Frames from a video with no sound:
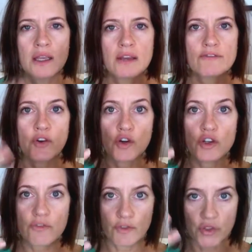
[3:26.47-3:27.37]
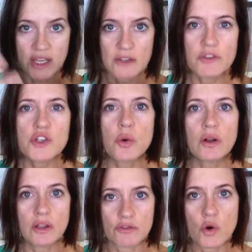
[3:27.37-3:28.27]
for the
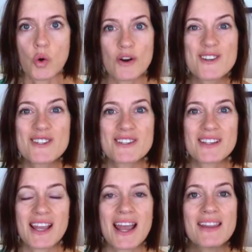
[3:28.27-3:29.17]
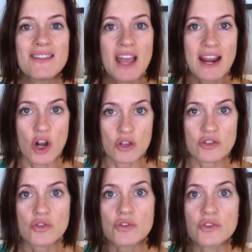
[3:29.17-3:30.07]
individual, of course, and
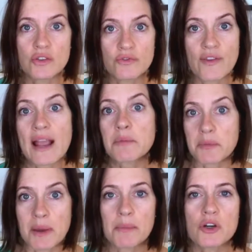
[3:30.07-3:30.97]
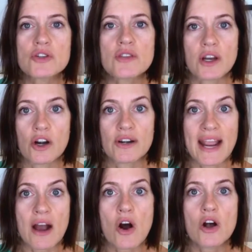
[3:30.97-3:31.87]
also the family members that are
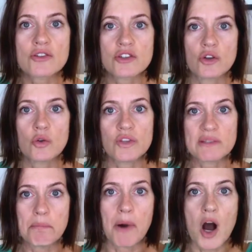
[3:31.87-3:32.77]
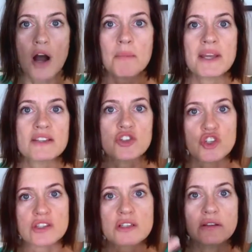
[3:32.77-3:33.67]
now also, this bomb has
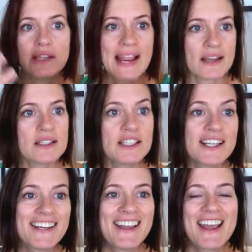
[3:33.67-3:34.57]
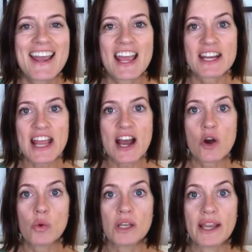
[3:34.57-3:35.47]
just landed, and
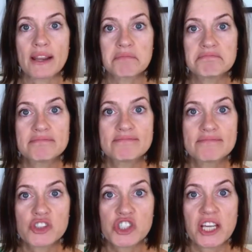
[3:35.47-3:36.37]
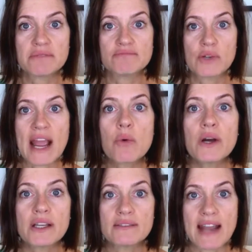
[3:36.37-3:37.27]
now we're like, shit, well, now
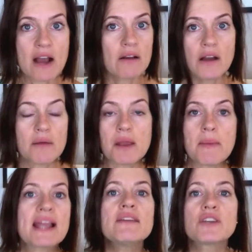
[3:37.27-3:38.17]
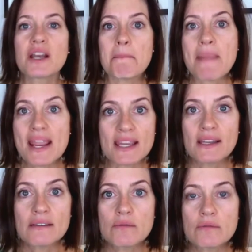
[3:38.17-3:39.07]
what? Now, am I even going to make it?